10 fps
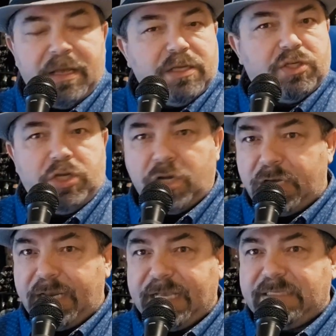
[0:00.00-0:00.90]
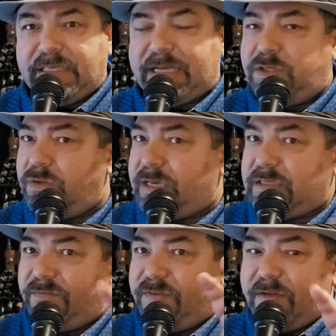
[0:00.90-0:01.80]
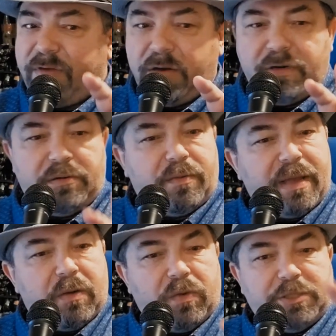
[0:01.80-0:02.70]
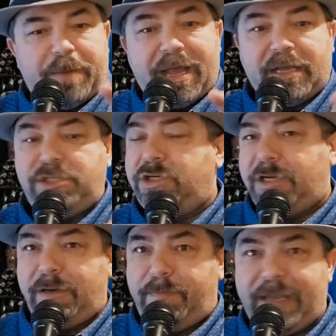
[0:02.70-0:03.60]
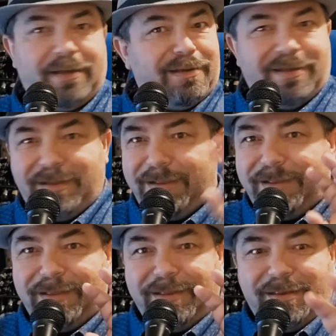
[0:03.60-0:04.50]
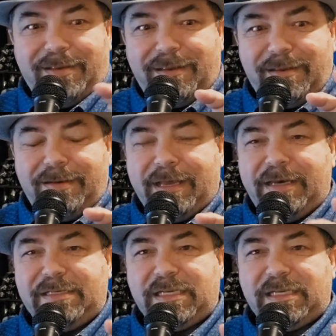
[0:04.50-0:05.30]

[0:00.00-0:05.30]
So you're going to get to that $2,500 no matter which package you're going to pick. 96